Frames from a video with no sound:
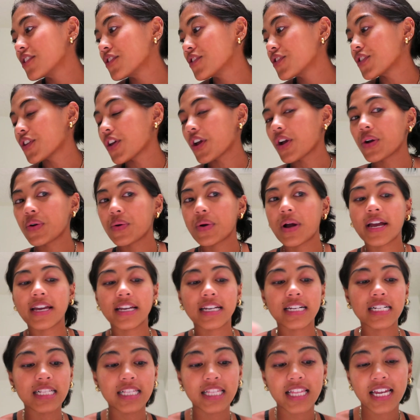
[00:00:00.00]
So
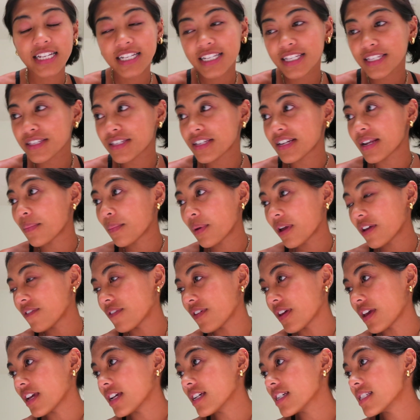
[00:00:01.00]
I cleansed my
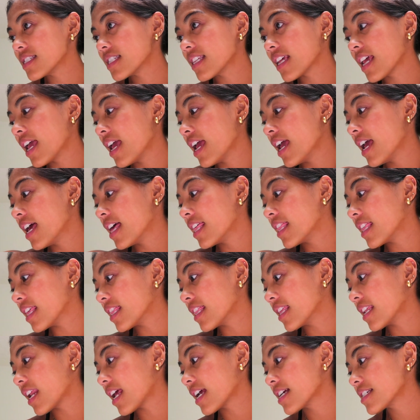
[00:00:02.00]
face,
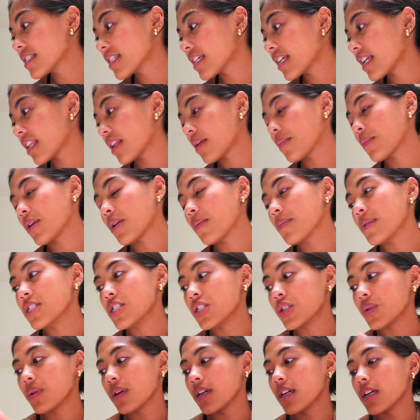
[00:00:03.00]
then the next thing I'm going
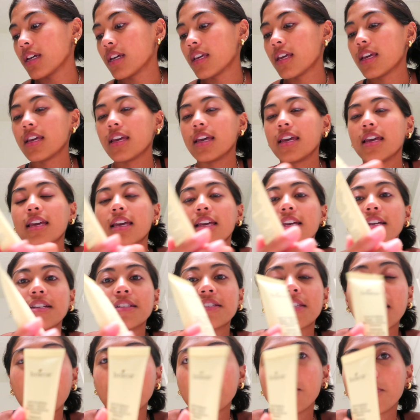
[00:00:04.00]
to be doing
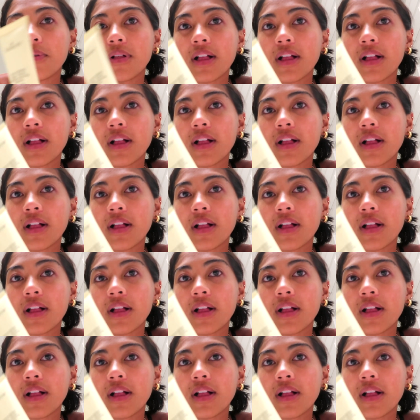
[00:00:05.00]
is I'm